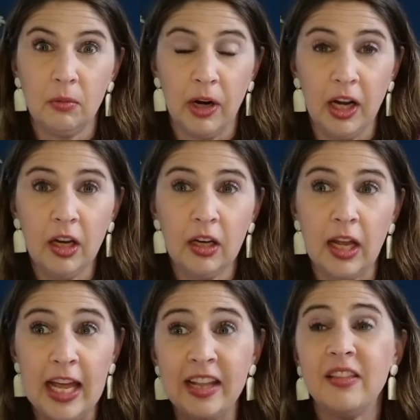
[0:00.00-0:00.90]
right?
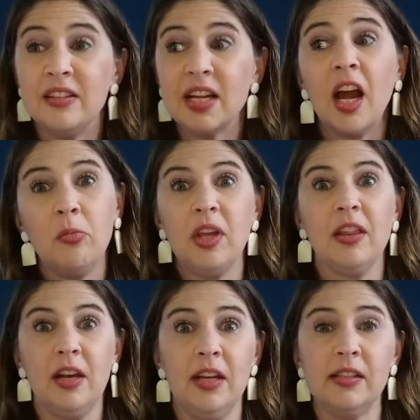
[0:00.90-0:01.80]
And in the timing
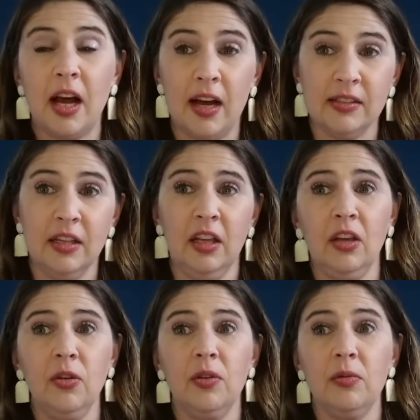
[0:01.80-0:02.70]
that He's asking
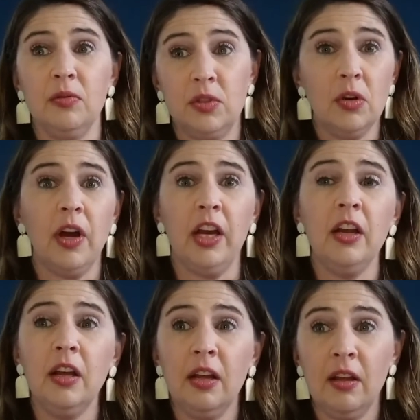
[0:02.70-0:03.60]
you to do it,
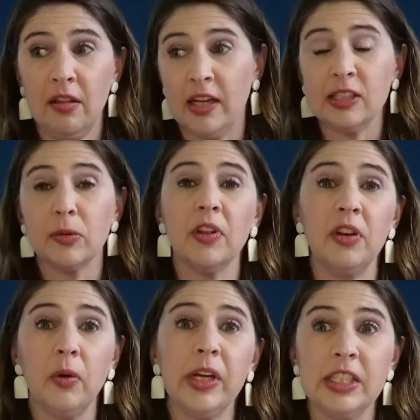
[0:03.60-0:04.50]
that's where the
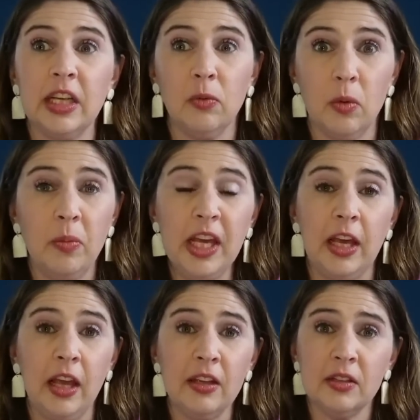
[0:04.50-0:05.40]
anointing will
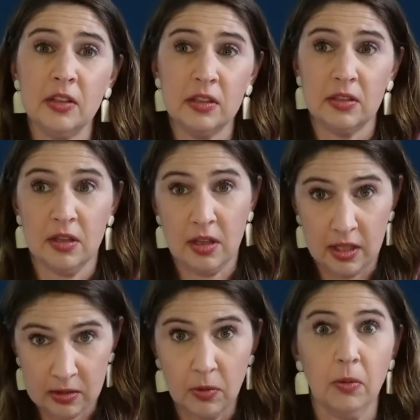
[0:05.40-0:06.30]
be
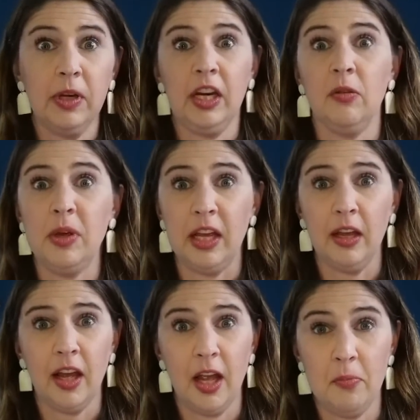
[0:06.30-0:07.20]
that's where we need to be.
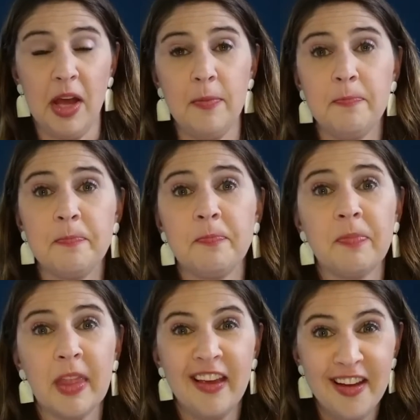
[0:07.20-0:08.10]
Amen?
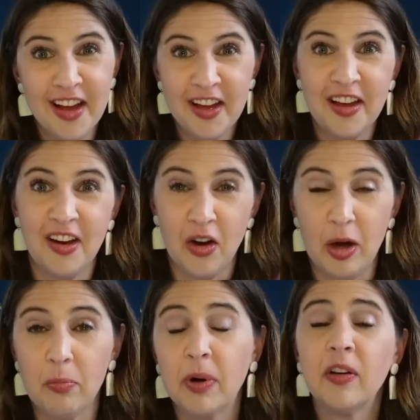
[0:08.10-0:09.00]
All
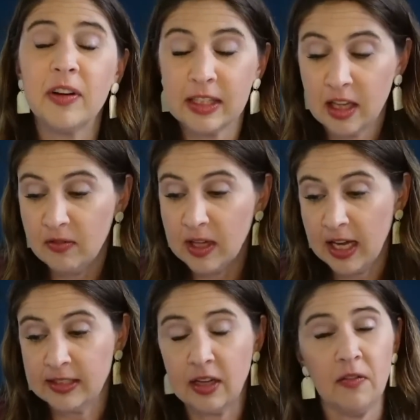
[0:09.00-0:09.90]
right, perfect love
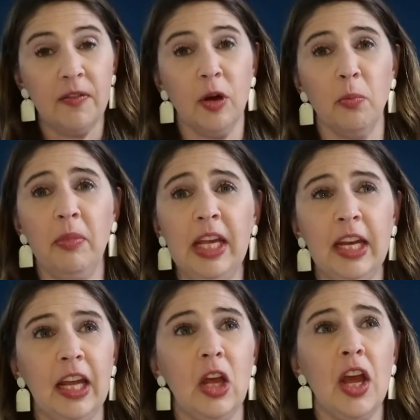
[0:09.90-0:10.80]
casts out fear,
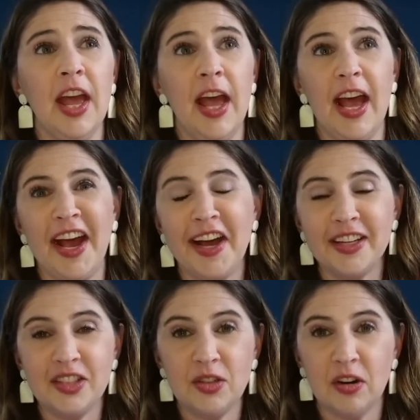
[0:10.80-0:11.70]
meaning
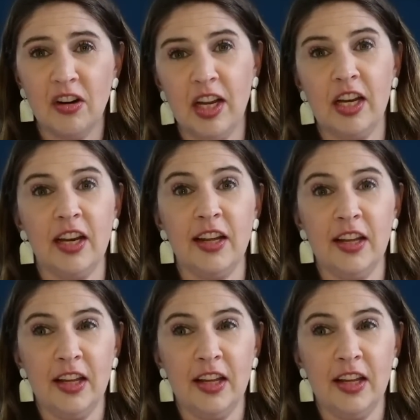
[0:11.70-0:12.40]
as you're in,